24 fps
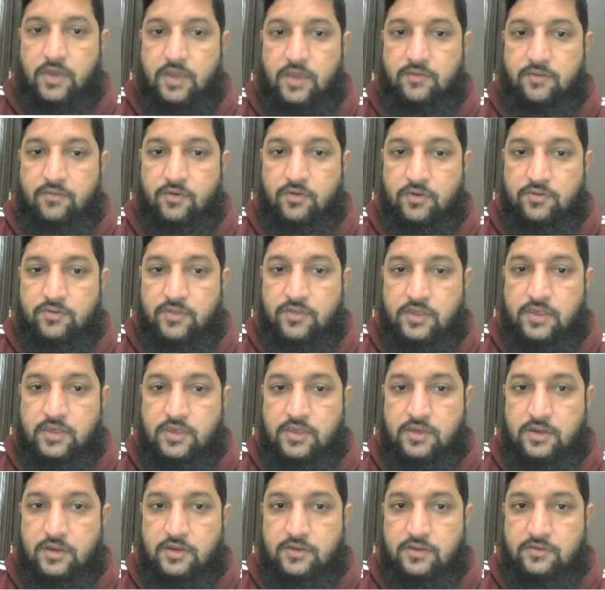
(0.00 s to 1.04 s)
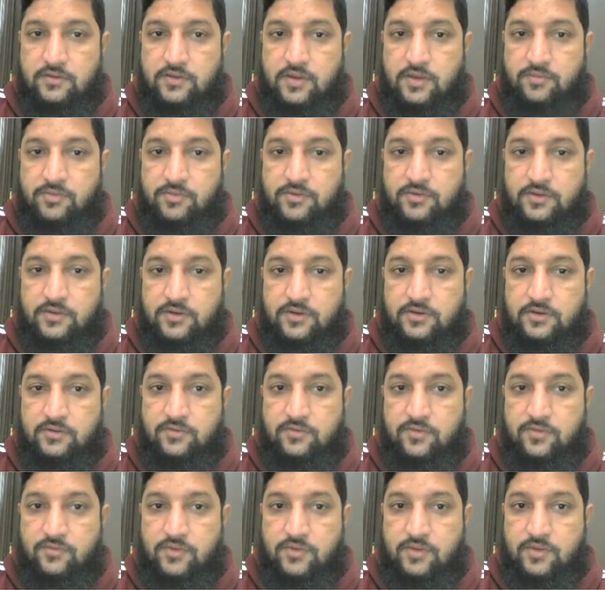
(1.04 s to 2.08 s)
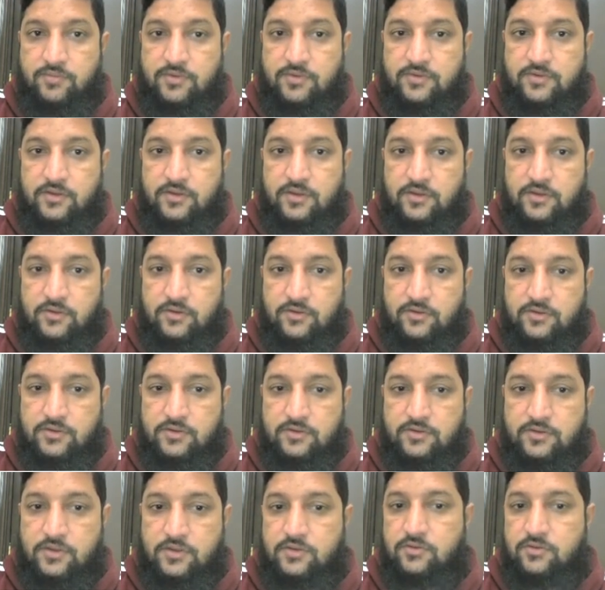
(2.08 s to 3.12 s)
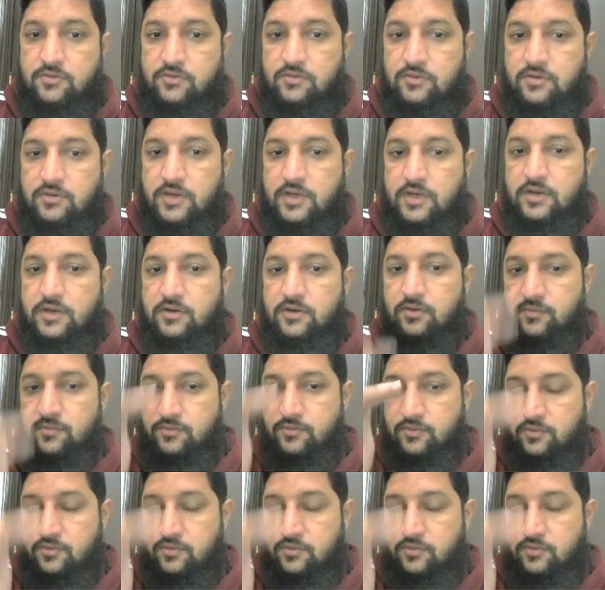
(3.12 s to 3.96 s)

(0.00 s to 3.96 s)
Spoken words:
I have not see here it is 10%, it is 15% here. You just need to drag and drop.